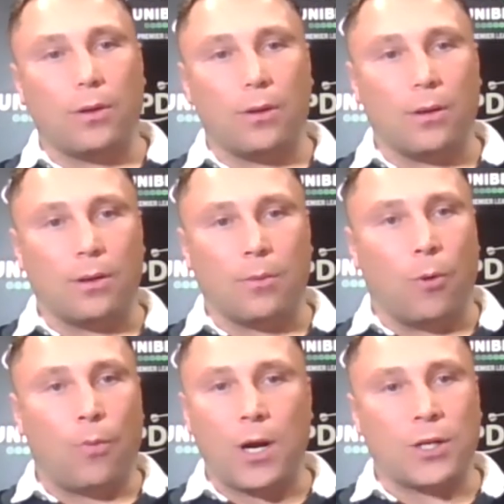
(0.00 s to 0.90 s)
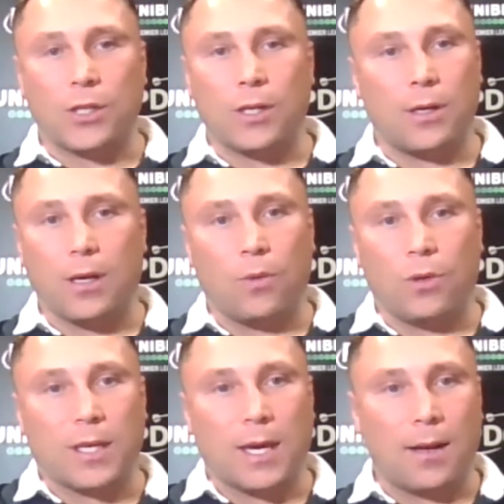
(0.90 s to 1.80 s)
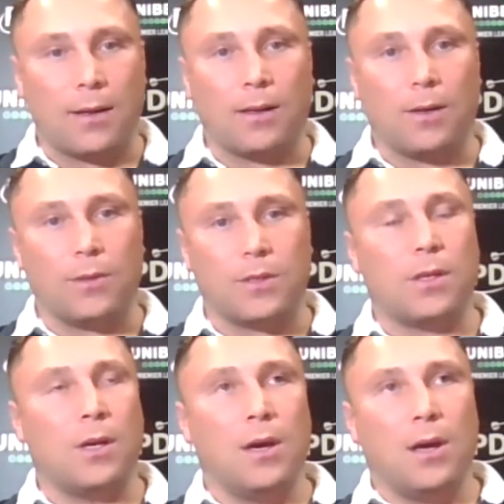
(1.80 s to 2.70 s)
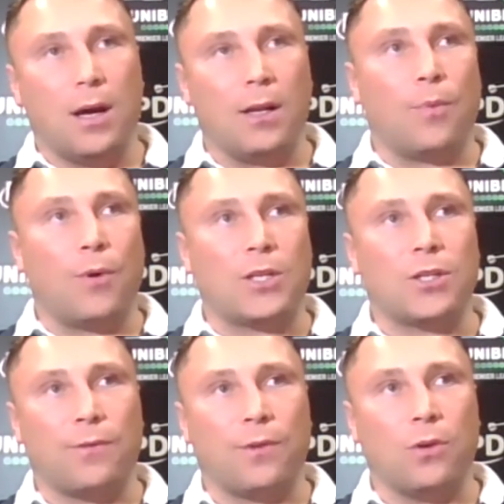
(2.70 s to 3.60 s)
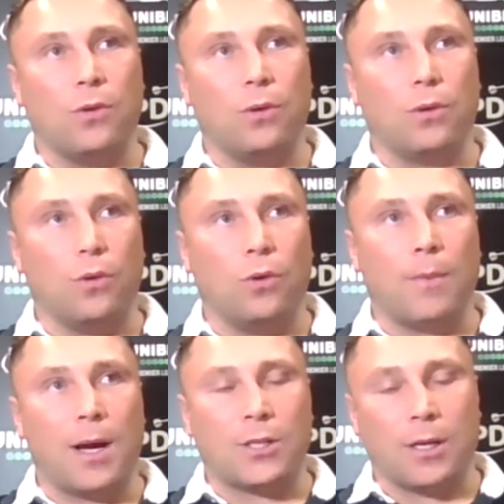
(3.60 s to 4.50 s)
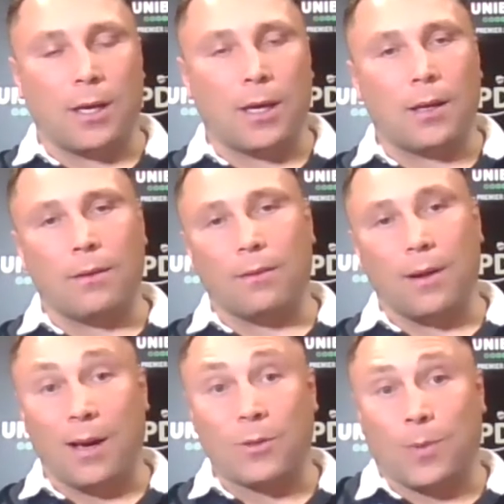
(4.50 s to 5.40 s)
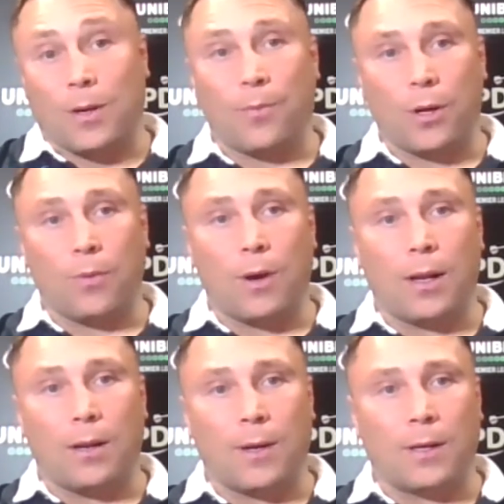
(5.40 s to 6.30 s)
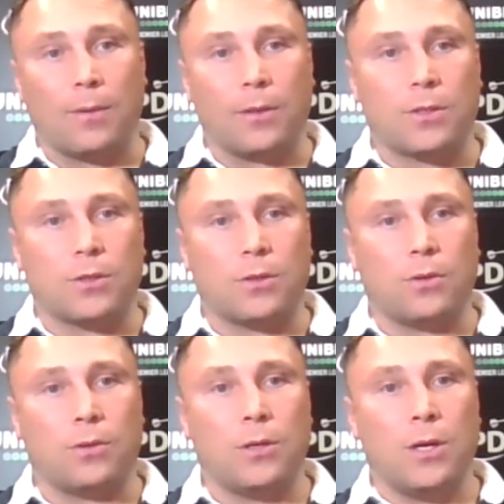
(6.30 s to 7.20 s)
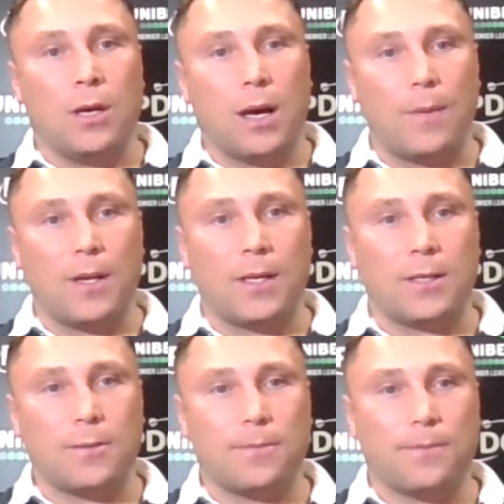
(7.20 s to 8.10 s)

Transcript: the, the more pressure it was again, and he was under pressure for the whole, whole match, I think, and, and I was playing pretty well in my doubles, so happy days.